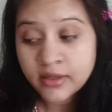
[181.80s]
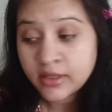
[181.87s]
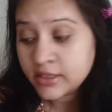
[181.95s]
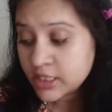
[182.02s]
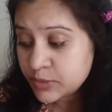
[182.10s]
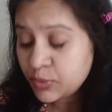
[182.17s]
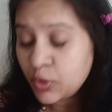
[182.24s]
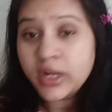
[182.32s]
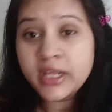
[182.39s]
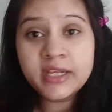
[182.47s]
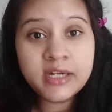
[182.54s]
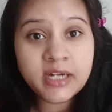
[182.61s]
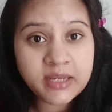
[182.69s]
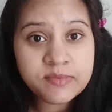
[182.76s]
This
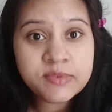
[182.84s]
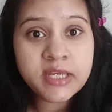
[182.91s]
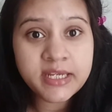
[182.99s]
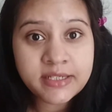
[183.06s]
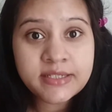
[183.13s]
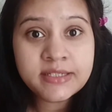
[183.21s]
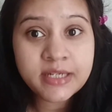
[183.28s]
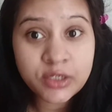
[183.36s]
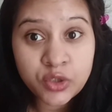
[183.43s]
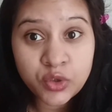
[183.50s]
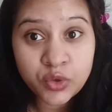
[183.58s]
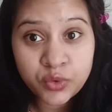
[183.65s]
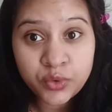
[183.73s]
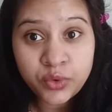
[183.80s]
product claims instant
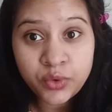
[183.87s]
glow.